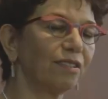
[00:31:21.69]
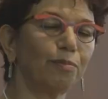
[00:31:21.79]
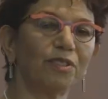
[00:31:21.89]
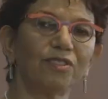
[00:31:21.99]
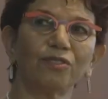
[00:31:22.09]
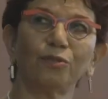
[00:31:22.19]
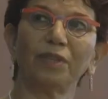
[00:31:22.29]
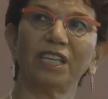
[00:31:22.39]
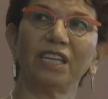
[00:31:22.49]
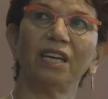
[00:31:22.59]
supposed to
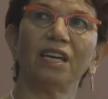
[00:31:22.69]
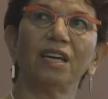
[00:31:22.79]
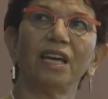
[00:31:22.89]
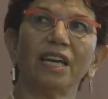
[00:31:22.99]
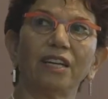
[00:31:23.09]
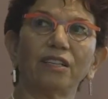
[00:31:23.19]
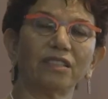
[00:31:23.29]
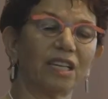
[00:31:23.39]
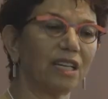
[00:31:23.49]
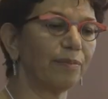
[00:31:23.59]
be
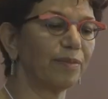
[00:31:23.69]
aired,